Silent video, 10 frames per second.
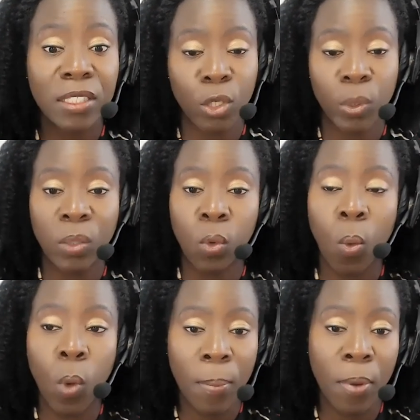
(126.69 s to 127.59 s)
So you wouldn't
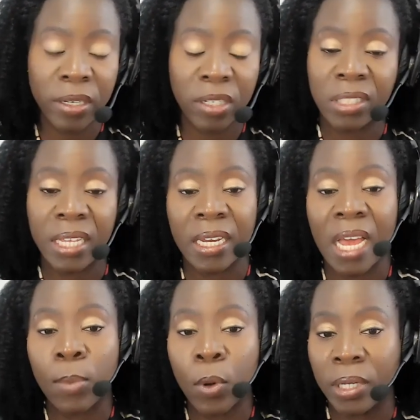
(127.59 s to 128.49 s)
want one partner taking
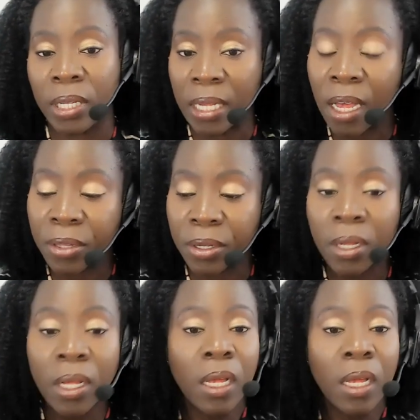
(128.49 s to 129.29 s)
out more than the other